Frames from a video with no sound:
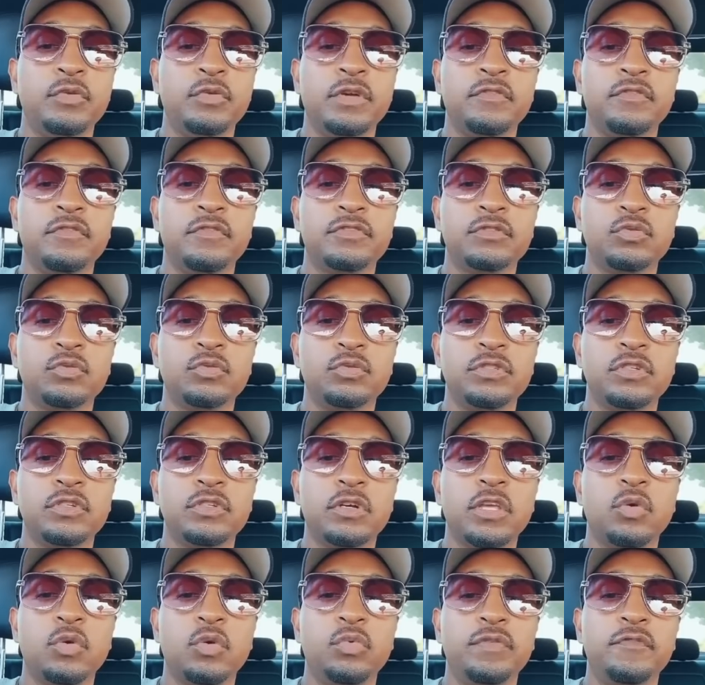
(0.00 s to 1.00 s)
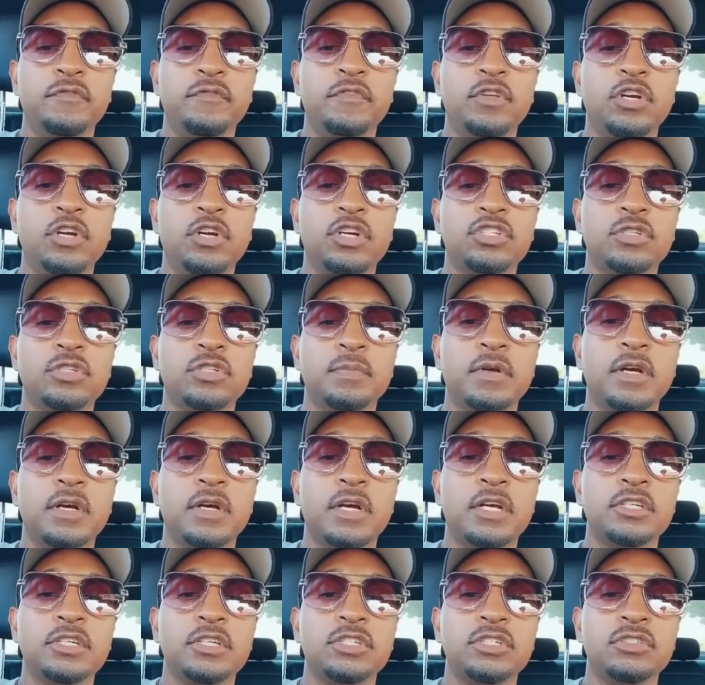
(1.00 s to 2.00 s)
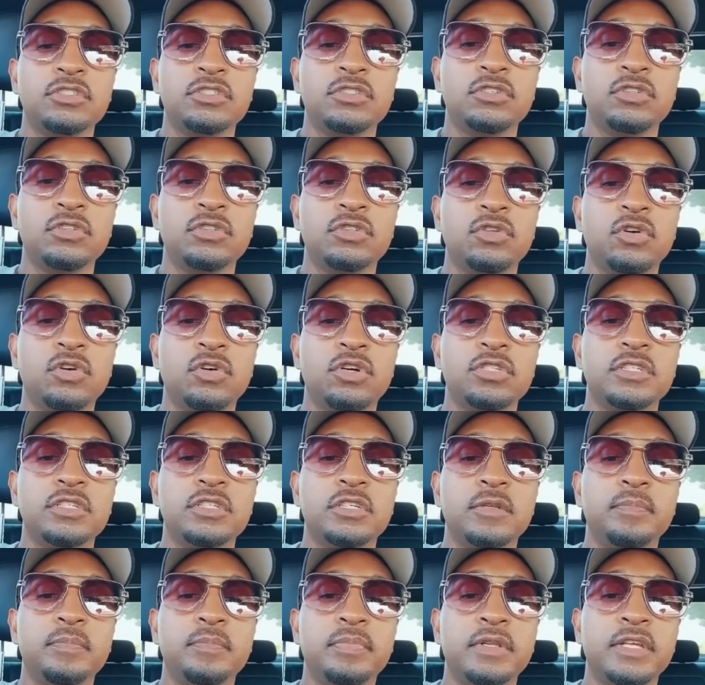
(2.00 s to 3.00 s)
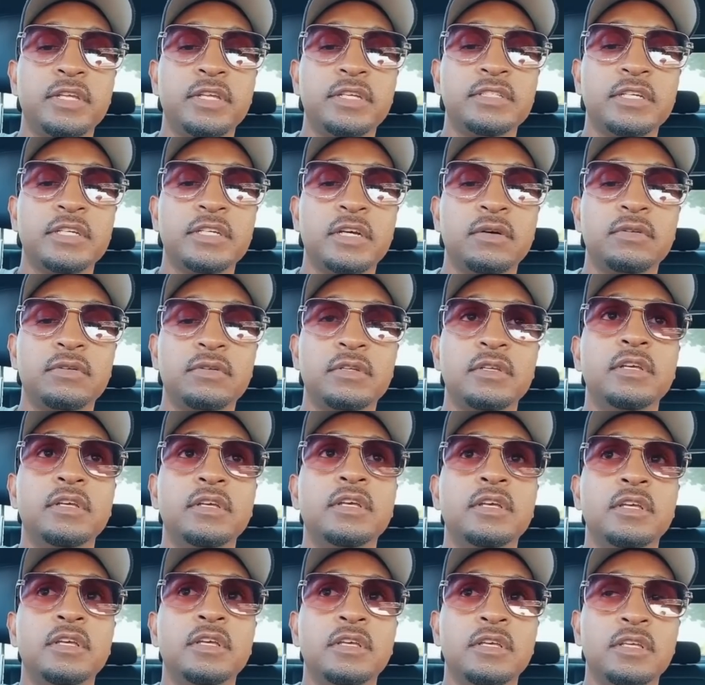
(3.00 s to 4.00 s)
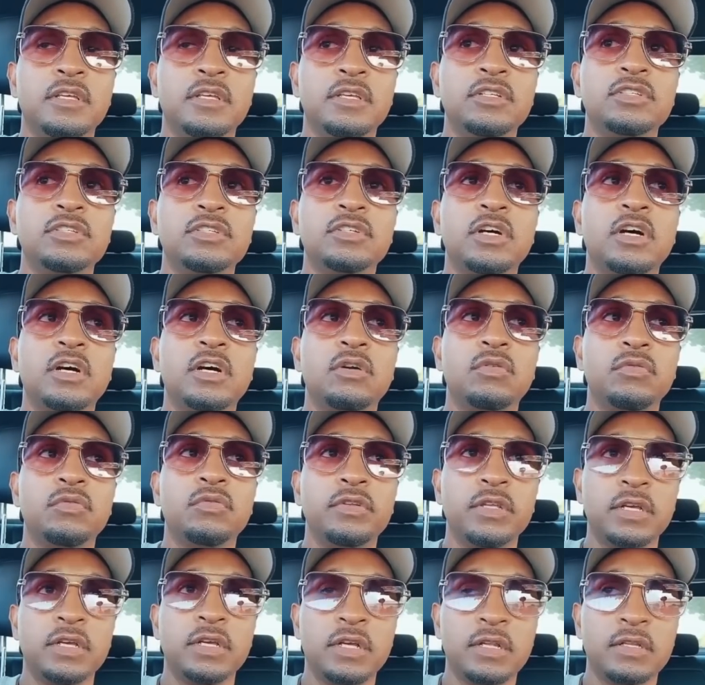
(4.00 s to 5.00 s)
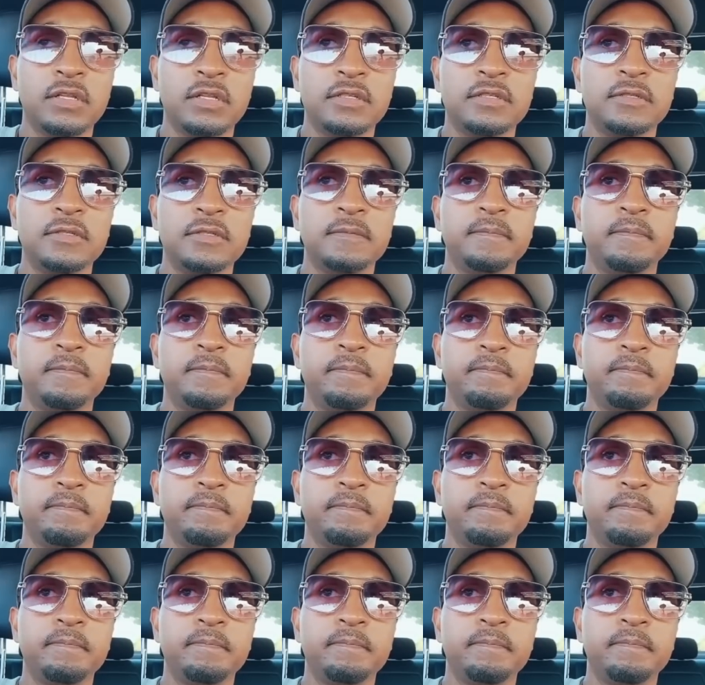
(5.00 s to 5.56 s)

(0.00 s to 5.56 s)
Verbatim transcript: our okay, we feed our subconscious the thoughts and it plays out into our reality.